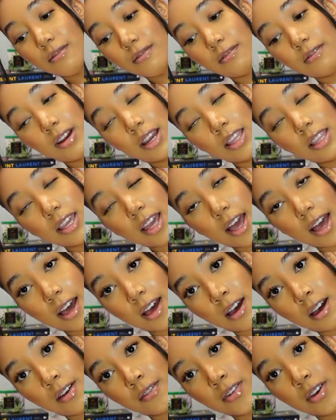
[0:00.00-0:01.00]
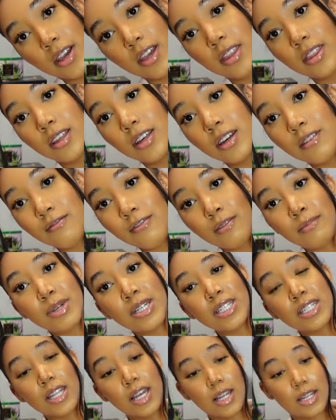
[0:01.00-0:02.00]
finally have the
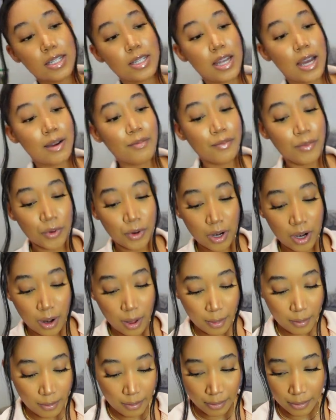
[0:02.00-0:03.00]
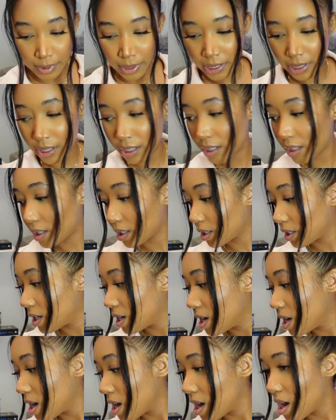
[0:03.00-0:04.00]
infamous Tom Ford book
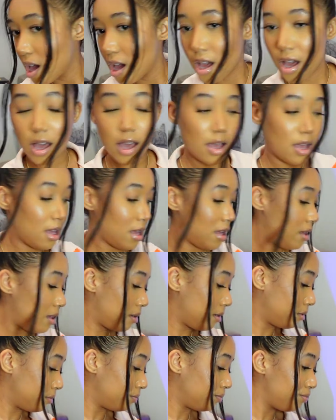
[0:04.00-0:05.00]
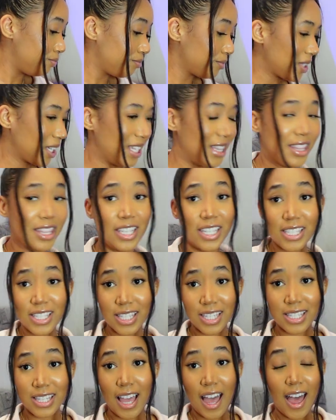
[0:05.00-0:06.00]
um this
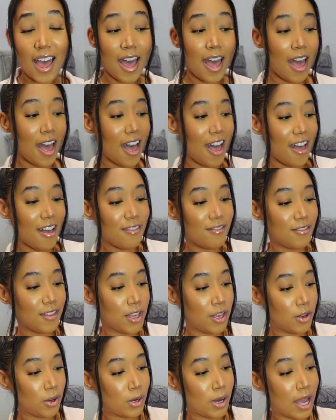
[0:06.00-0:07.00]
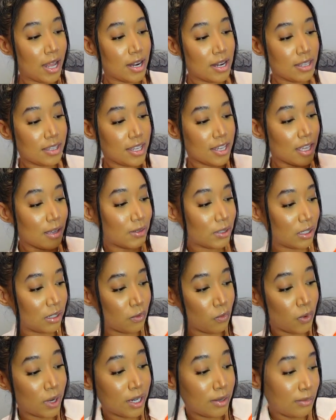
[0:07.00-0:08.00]
is heavy y'all I didn't think it was
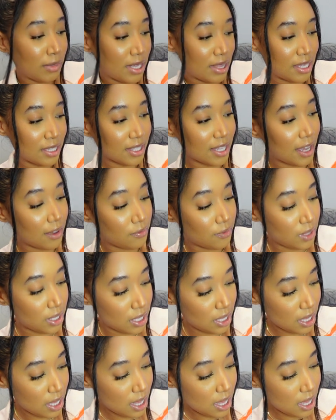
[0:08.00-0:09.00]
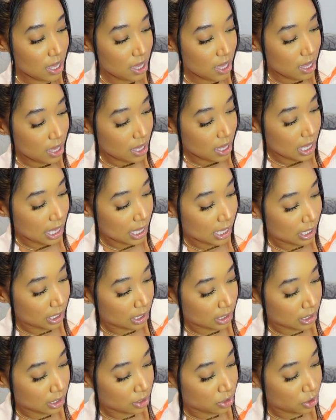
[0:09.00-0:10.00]
gonna one be this heavy
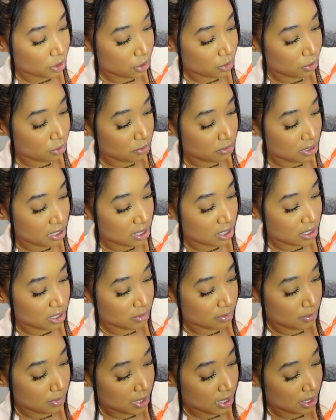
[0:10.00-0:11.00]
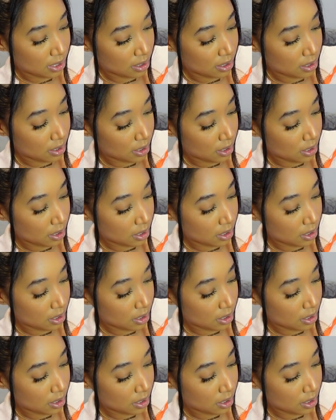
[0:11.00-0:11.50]
and to be this big.